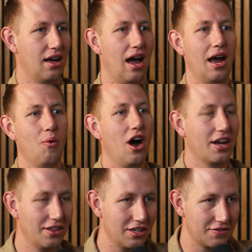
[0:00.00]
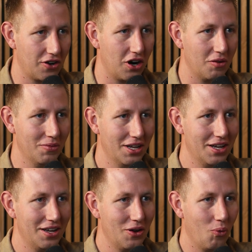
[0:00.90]
I walk in this firm.
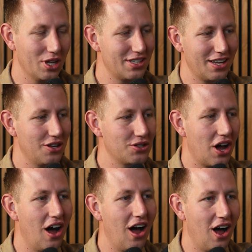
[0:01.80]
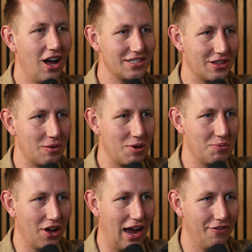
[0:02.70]
What's like those ahas that the
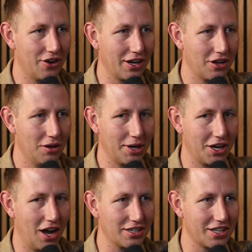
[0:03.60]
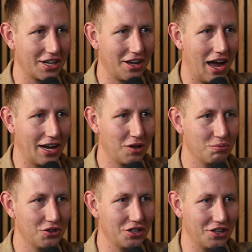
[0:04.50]
people have? They're like, oh my gosh, like I
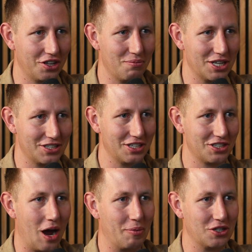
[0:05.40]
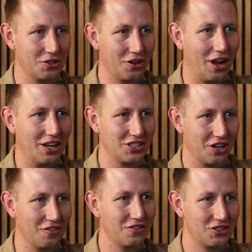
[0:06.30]
completely missed this opportunity. I should
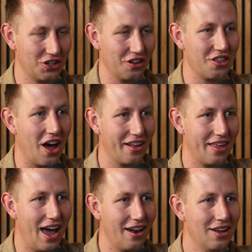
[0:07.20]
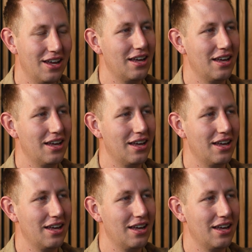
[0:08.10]
have thought of that.